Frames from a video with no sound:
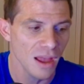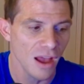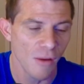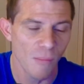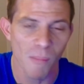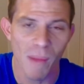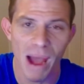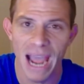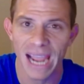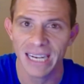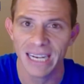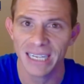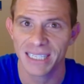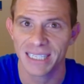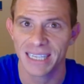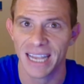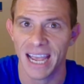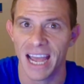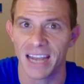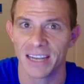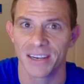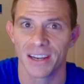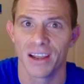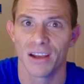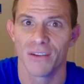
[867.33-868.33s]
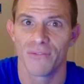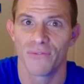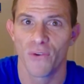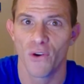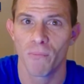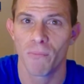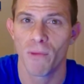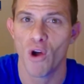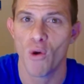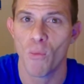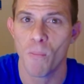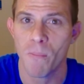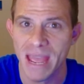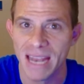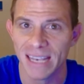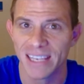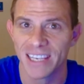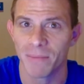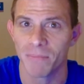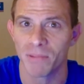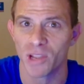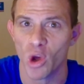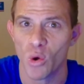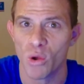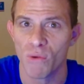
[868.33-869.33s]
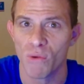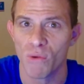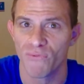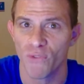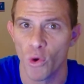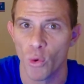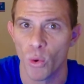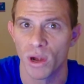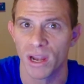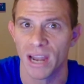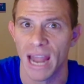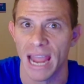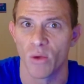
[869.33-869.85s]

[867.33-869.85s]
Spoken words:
mindset for momentum going forward.